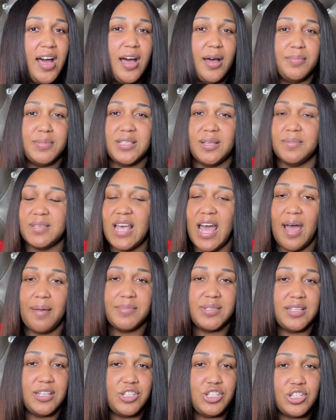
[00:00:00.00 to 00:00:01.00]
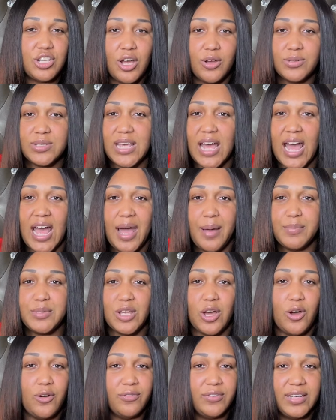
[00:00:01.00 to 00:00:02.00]
Sometimes the show
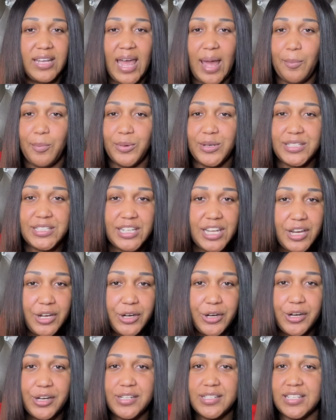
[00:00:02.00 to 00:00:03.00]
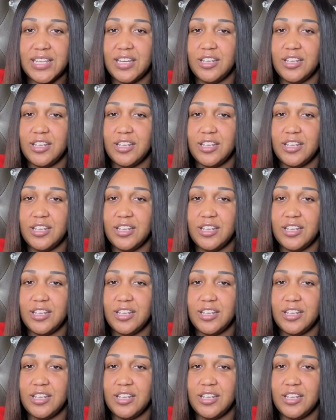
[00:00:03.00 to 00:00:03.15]
times overlap with dinners,